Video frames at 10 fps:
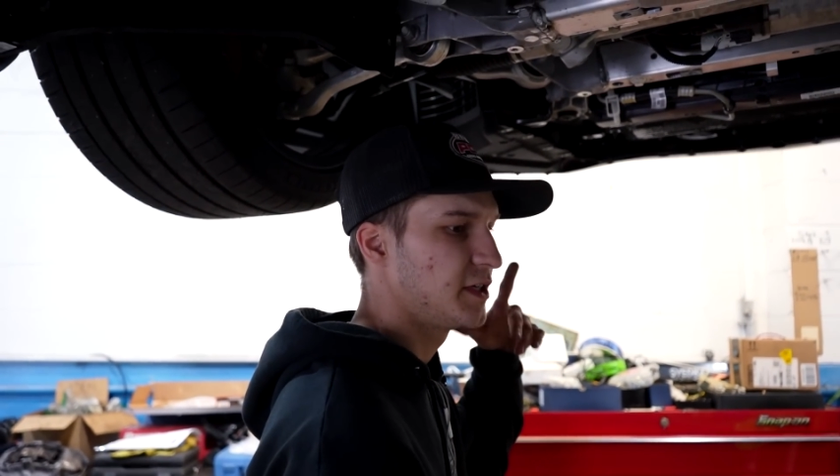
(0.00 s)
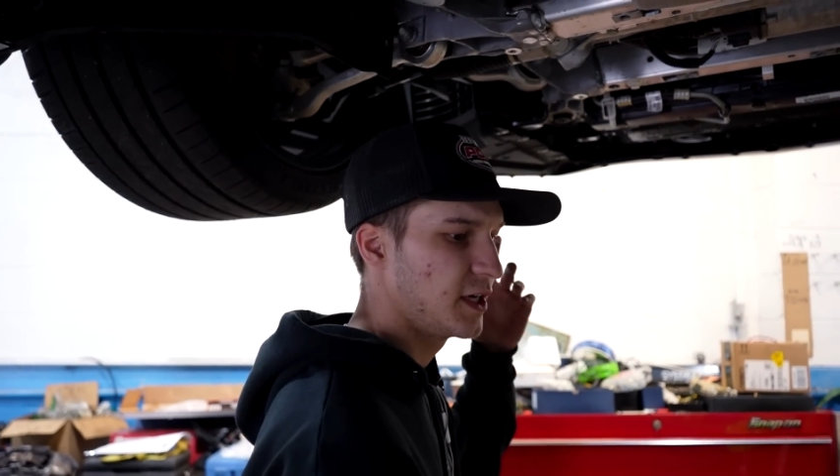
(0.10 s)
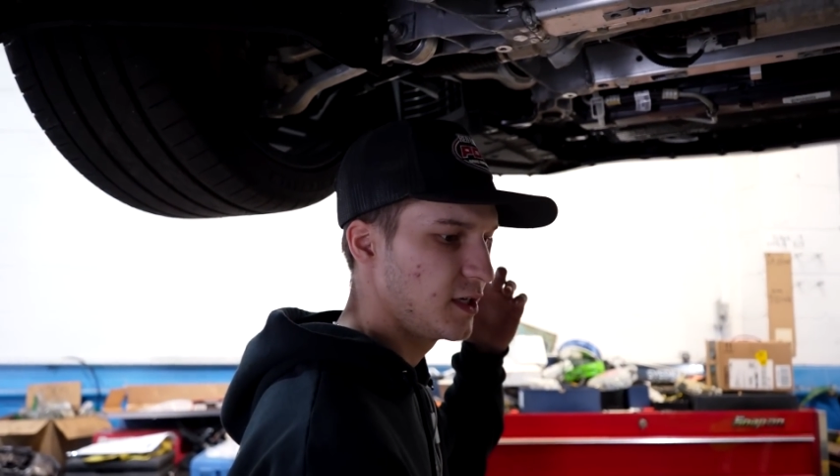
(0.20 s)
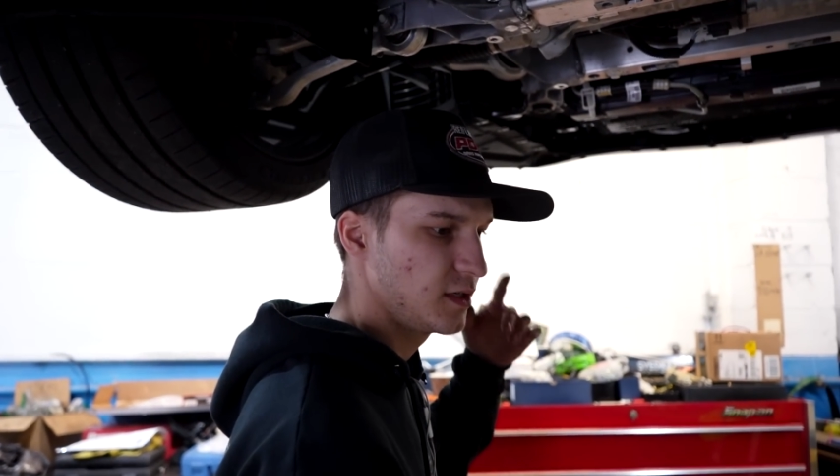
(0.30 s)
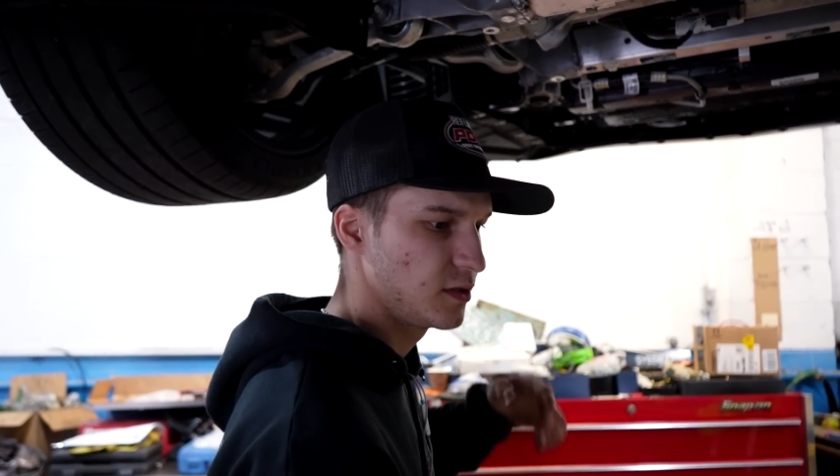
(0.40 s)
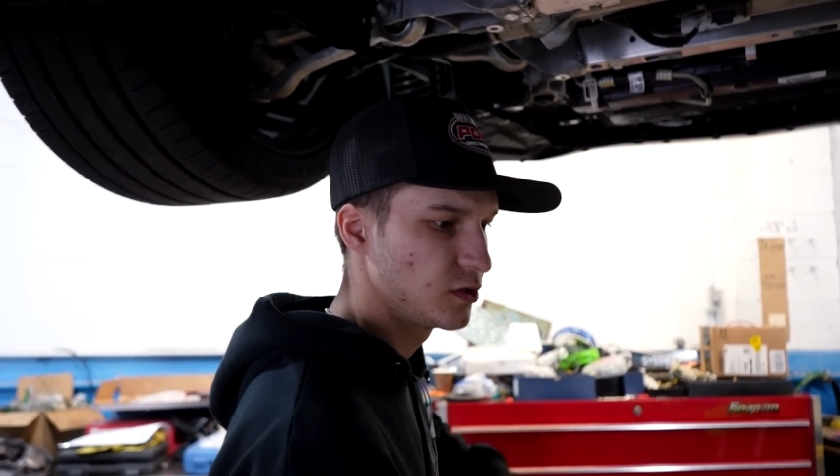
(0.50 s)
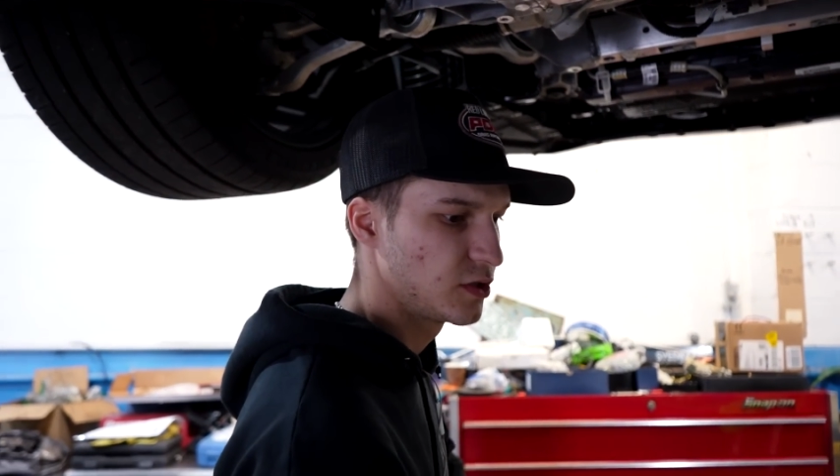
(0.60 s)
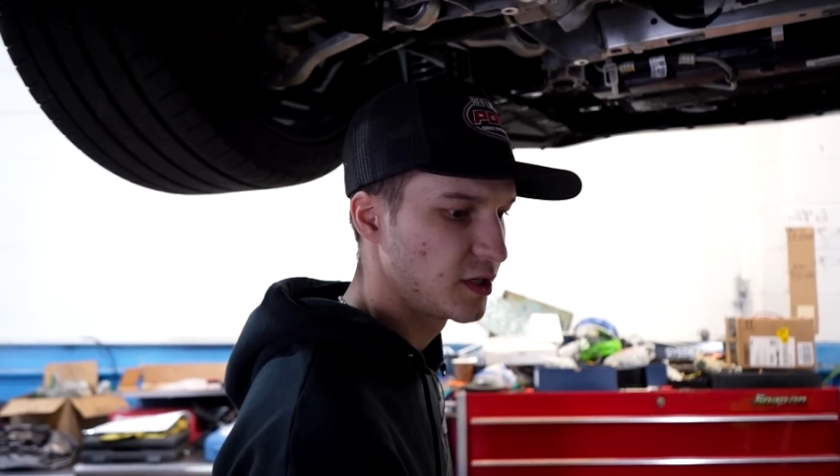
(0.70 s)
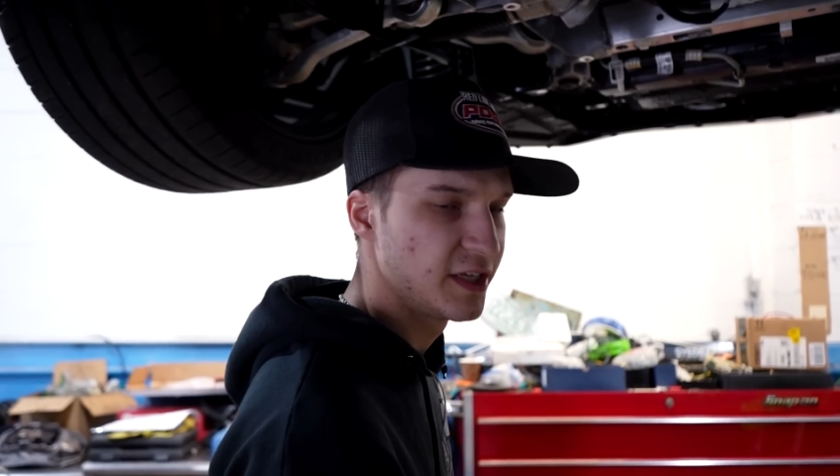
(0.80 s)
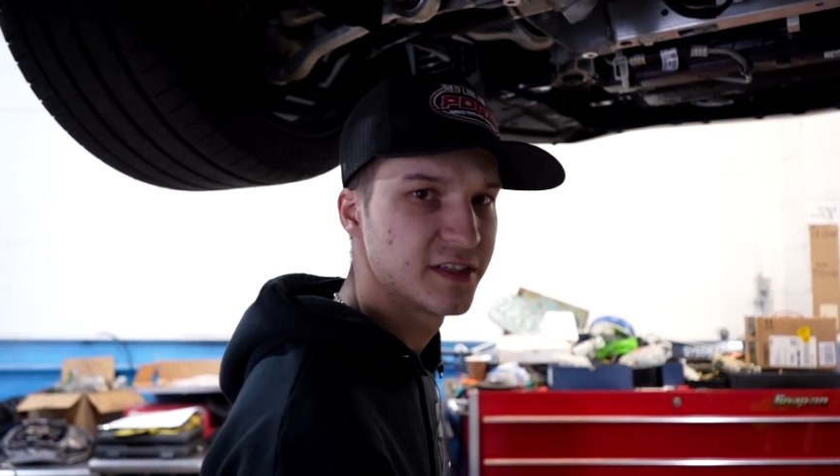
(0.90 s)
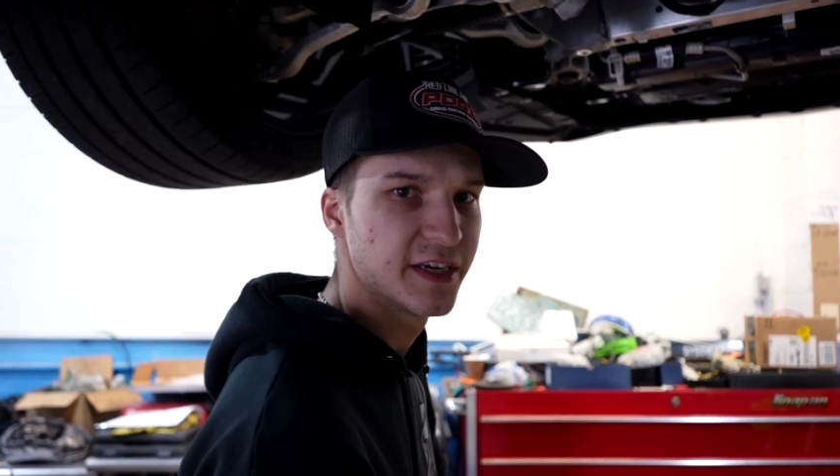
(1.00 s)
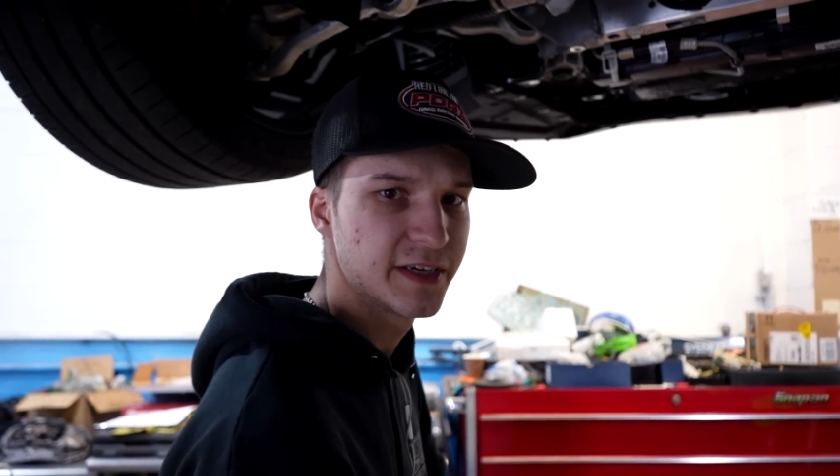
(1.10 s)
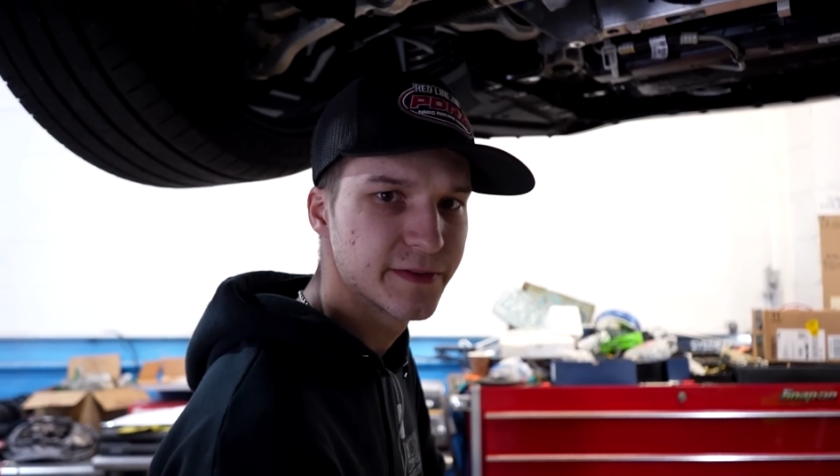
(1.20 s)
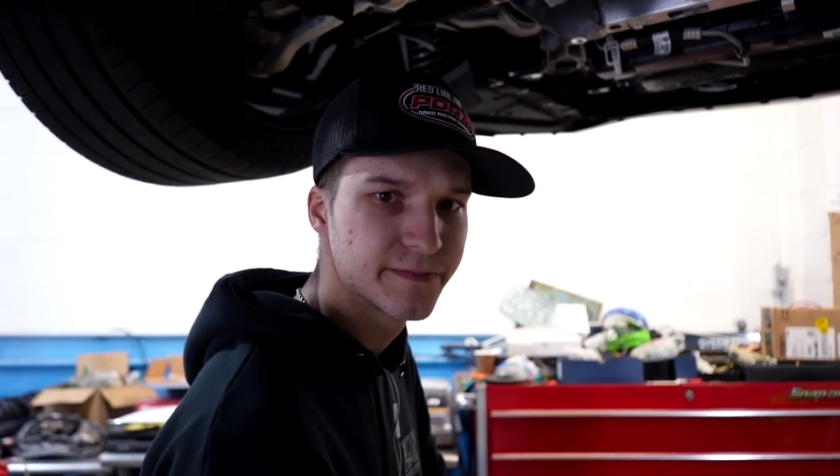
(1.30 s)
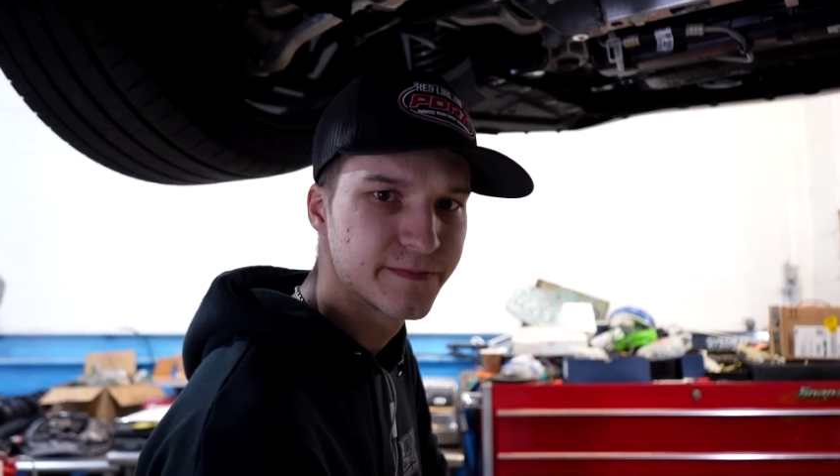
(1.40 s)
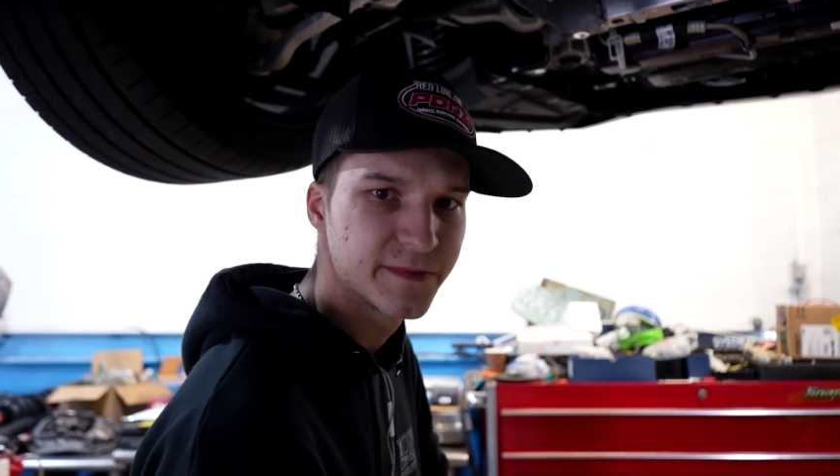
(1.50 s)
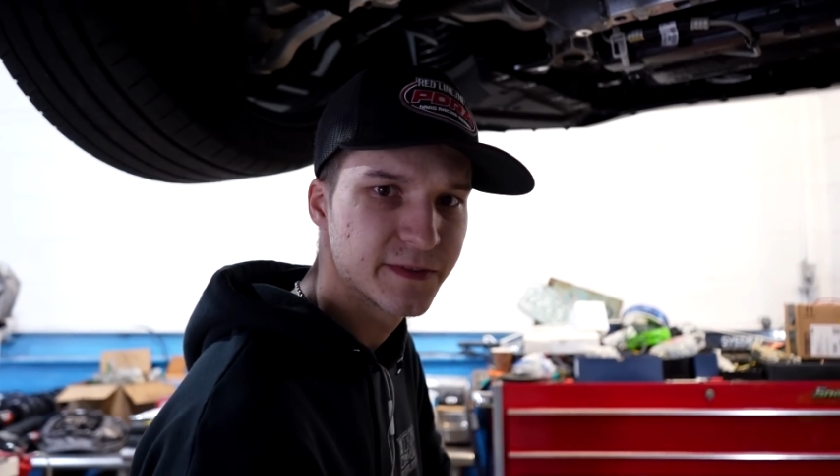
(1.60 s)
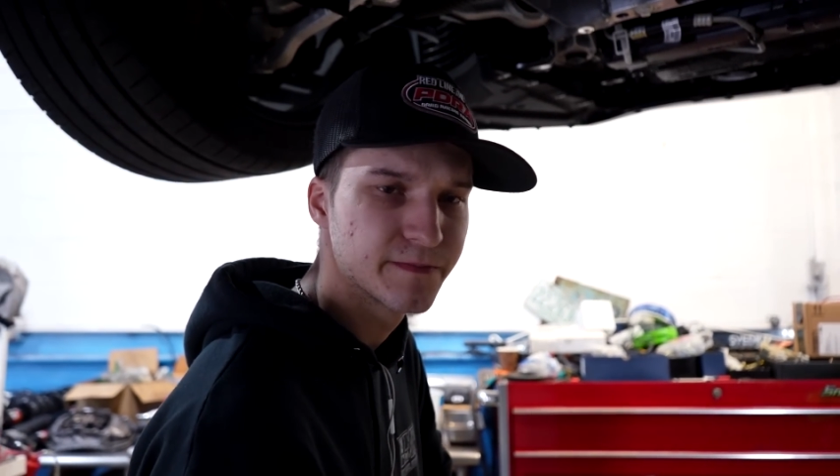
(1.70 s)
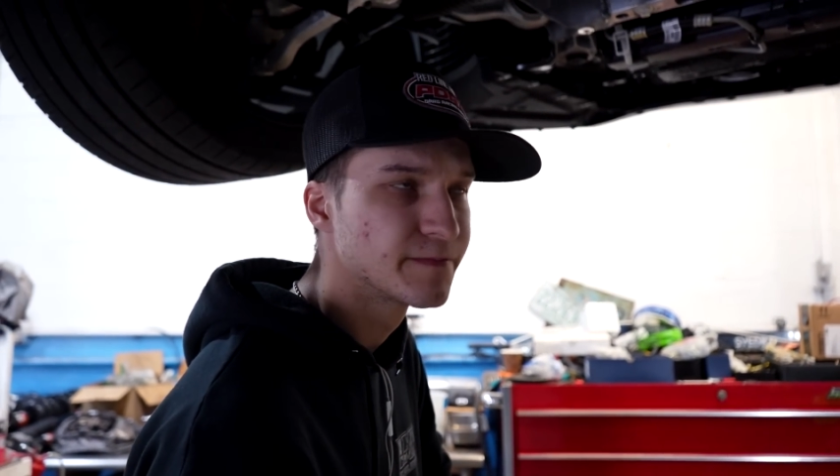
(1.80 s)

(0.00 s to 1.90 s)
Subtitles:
gauge intake. Yep.